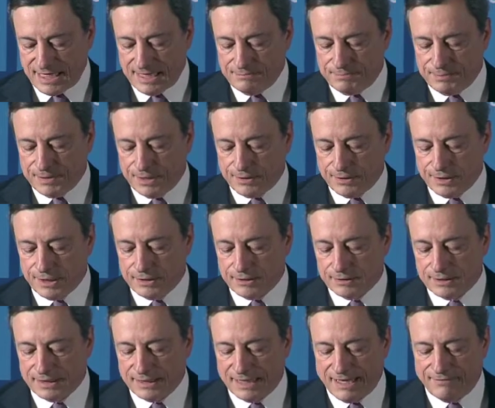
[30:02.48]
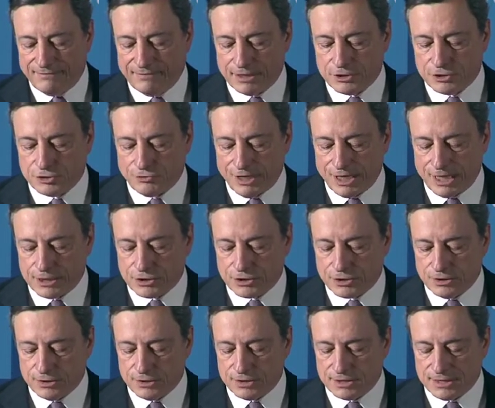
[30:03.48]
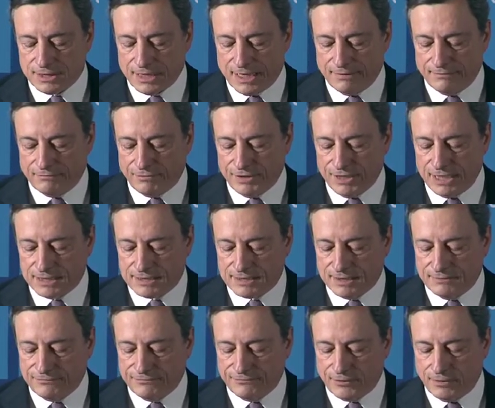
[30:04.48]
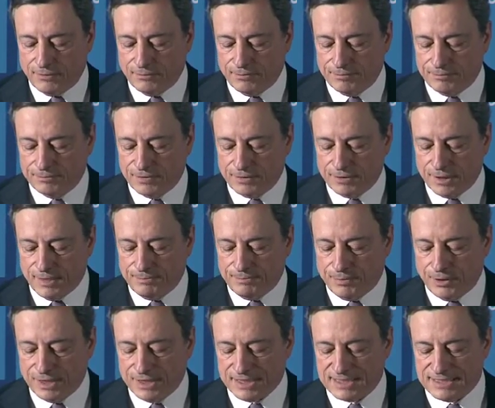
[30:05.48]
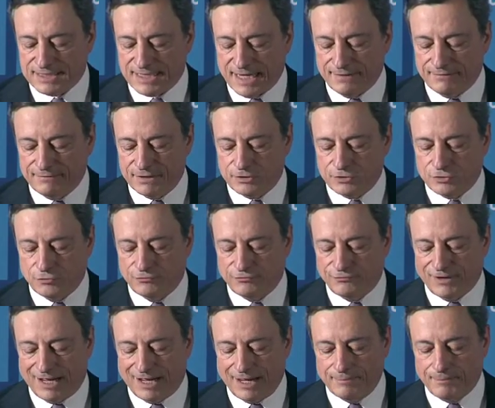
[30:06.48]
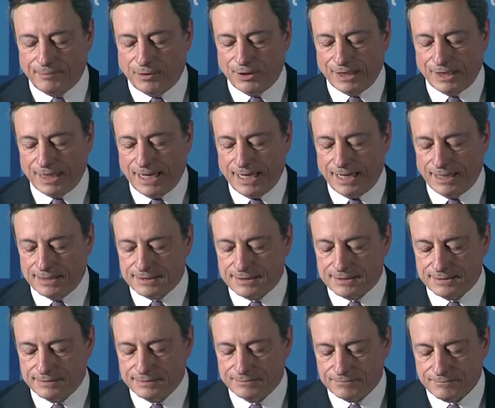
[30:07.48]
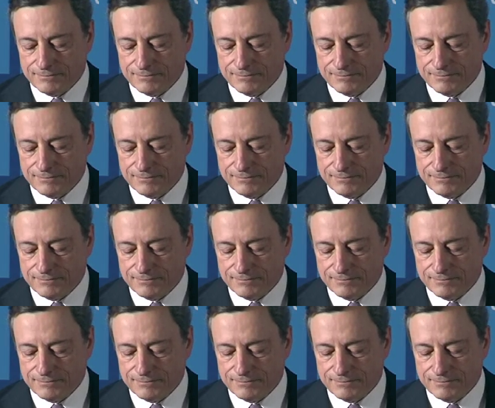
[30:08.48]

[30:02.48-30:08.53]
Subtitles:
period, leverage ratios have risen from 3.7 to 5.8.